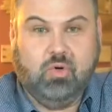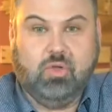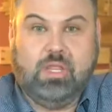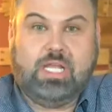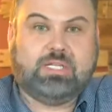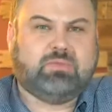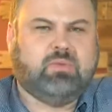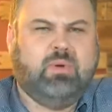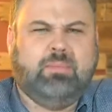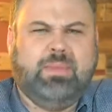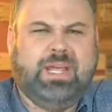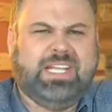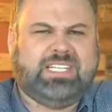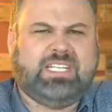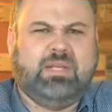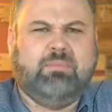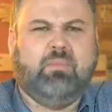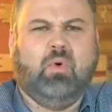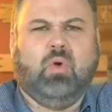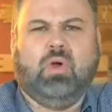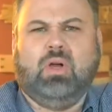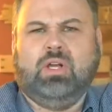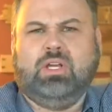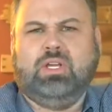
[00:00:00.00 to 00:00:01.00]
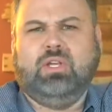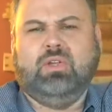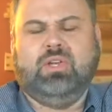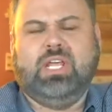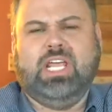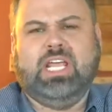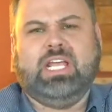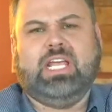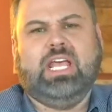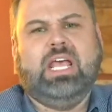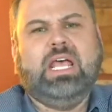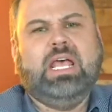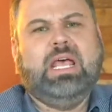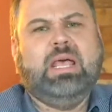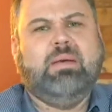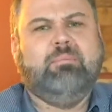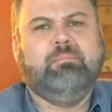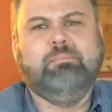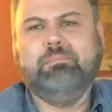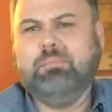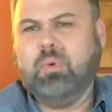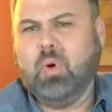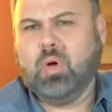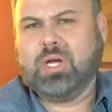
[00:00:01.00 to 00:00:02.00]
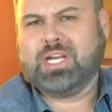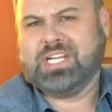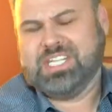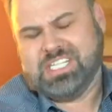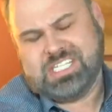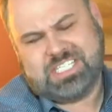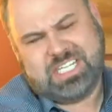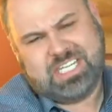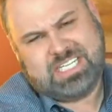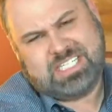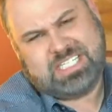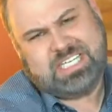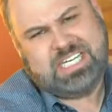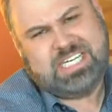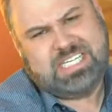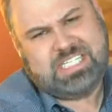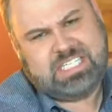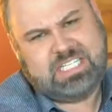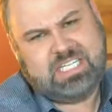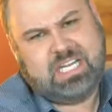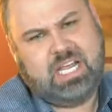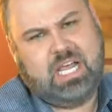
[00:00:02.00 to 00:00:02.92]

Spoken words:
That's what makes it more unique, more consistent